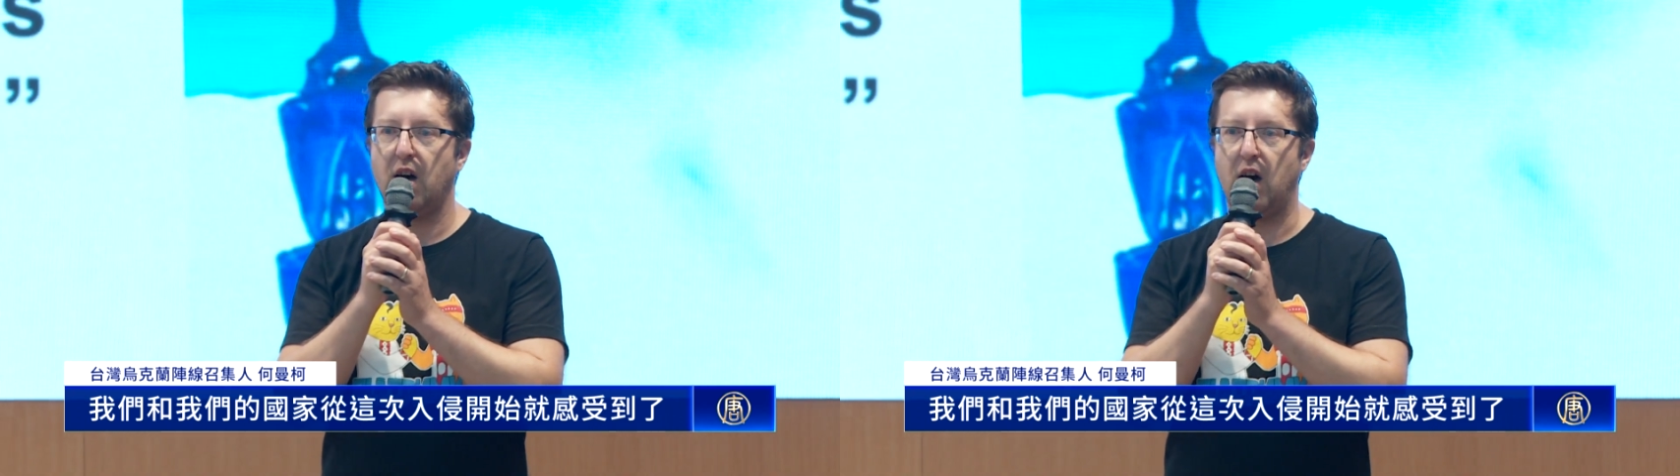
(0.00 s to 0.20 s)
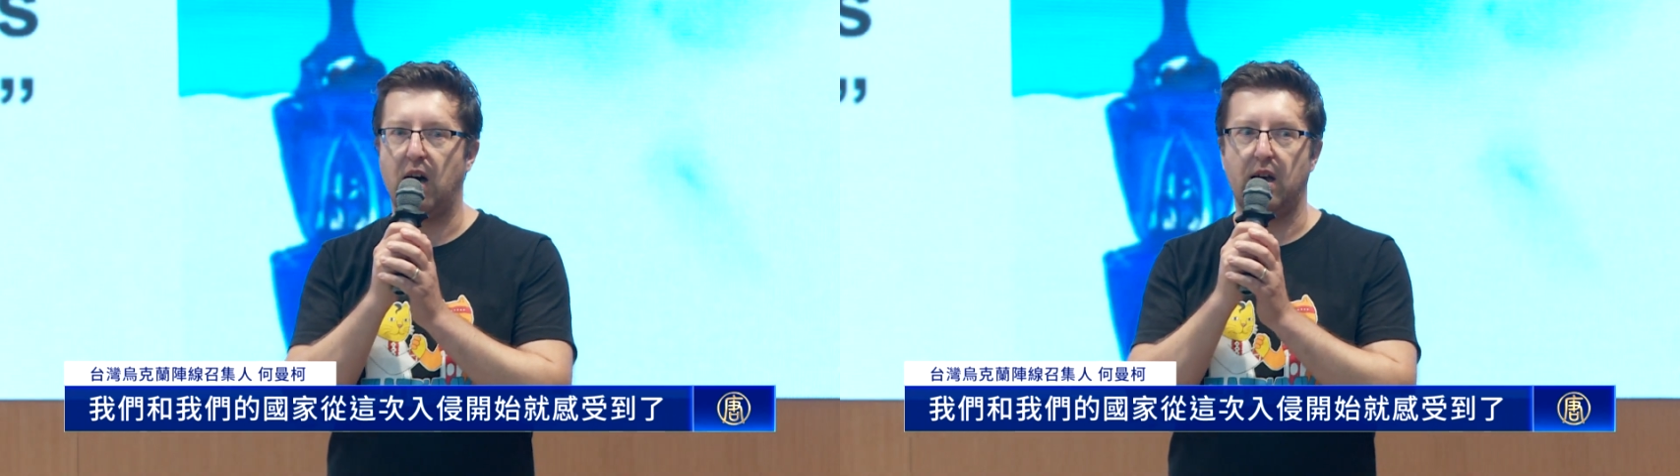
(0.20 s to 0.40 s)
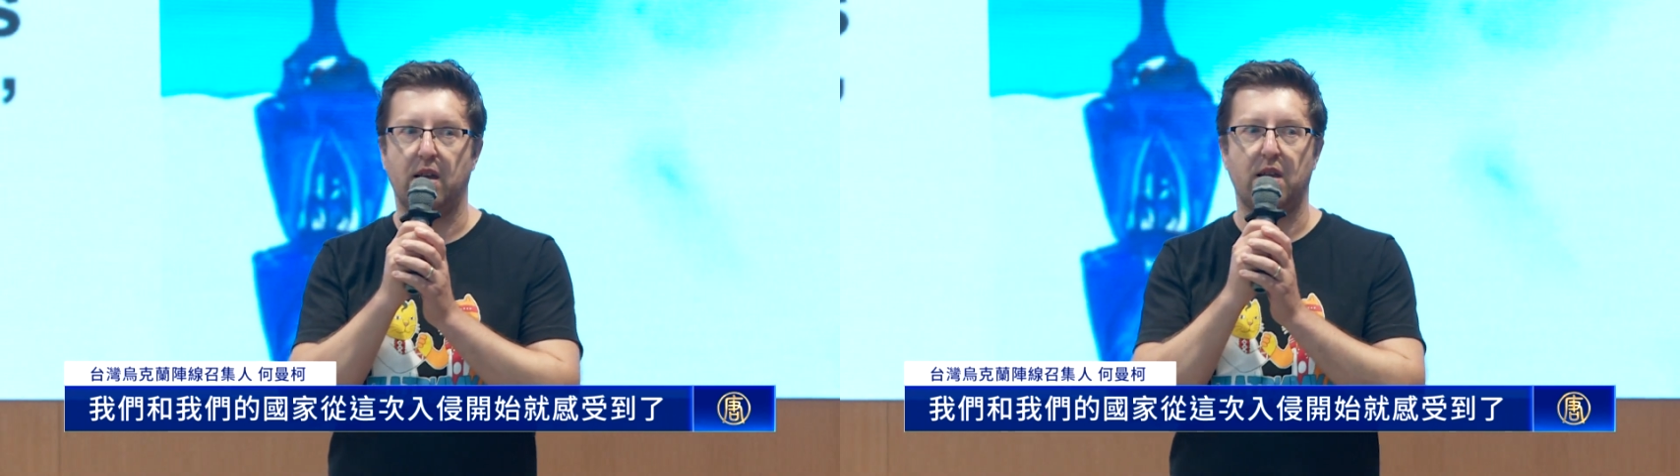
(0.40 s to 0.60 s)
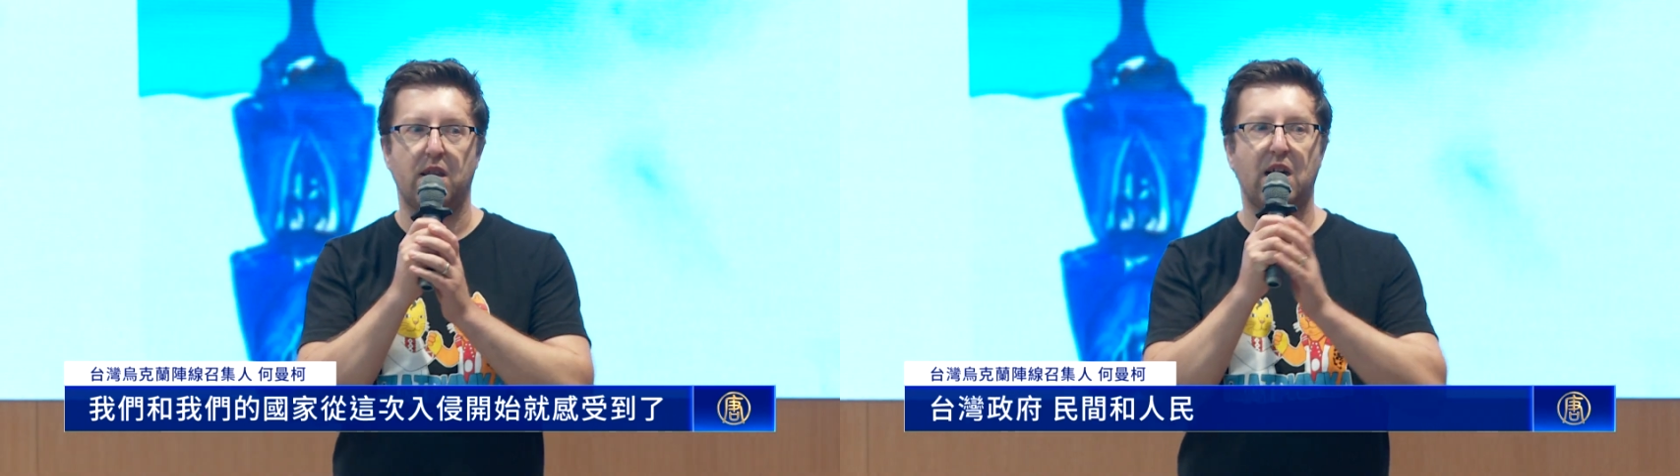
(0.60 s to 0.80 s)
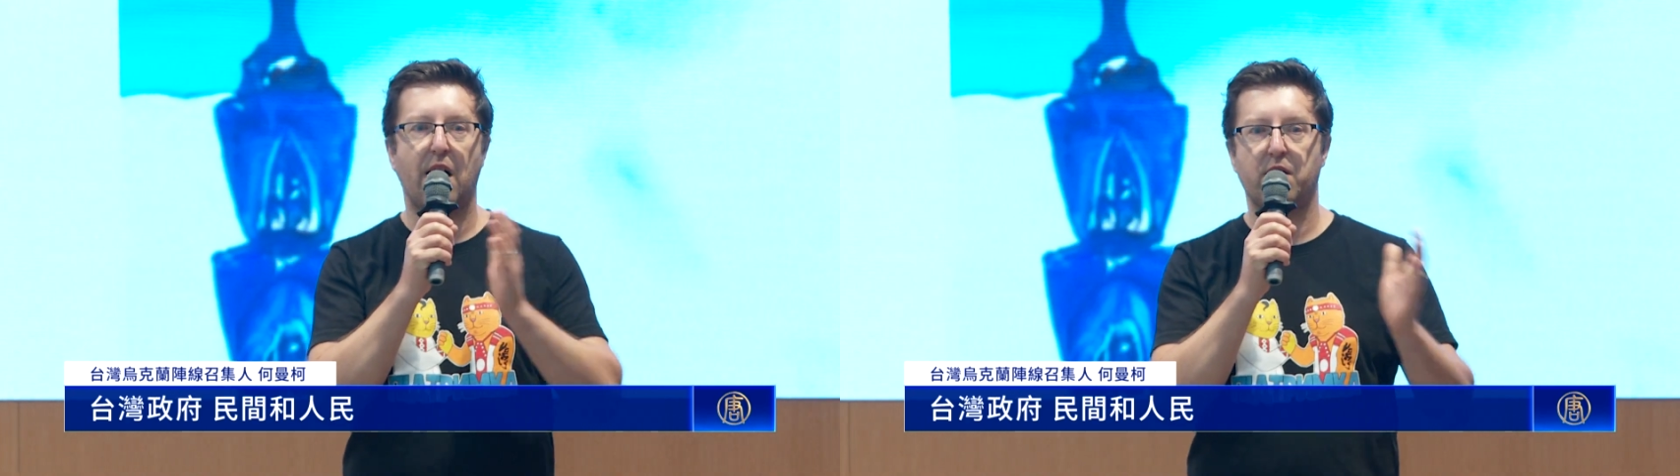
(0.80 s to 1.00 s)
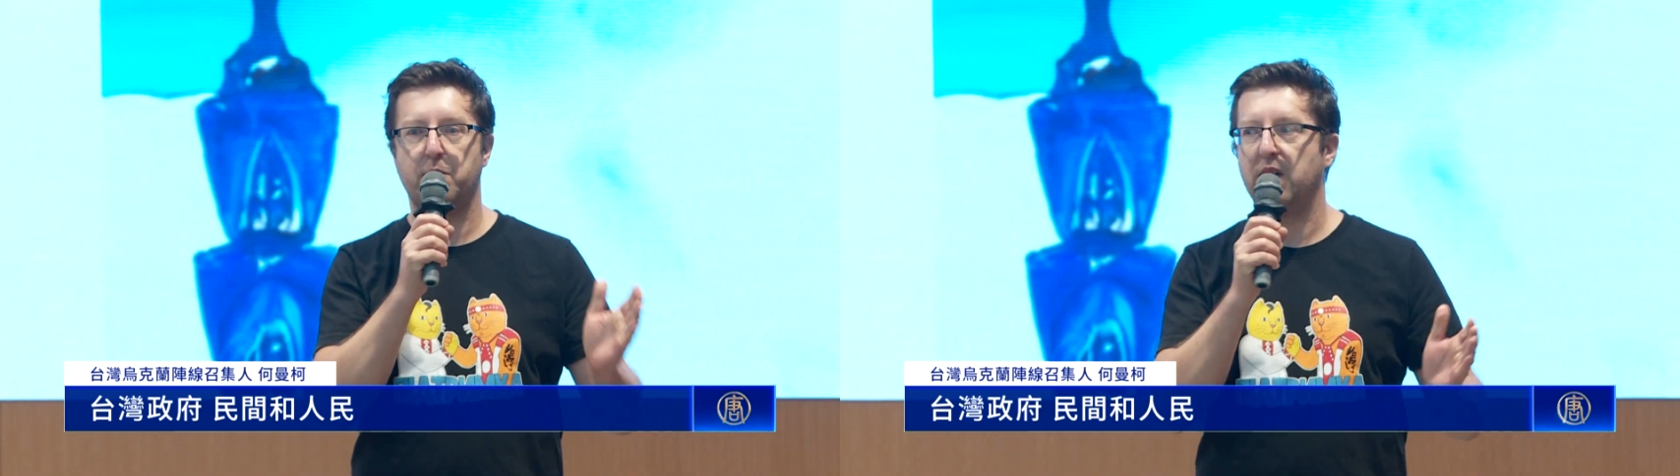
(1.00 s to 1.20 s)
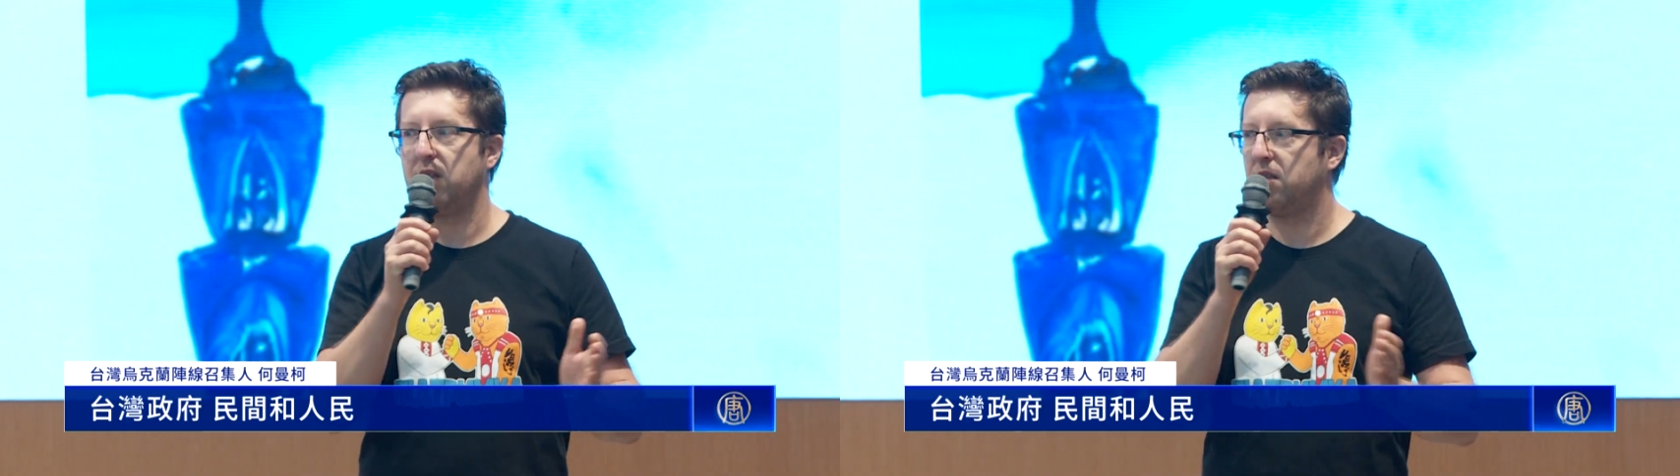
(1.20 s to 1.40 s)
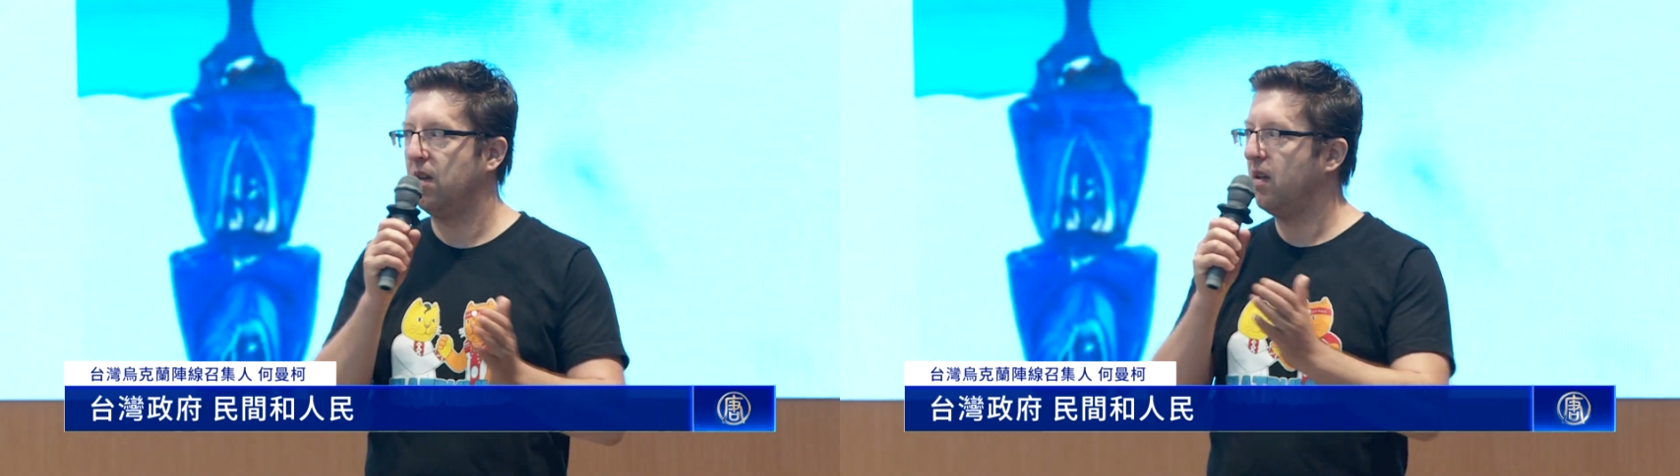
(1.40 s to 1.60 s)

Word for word: Uh, the government,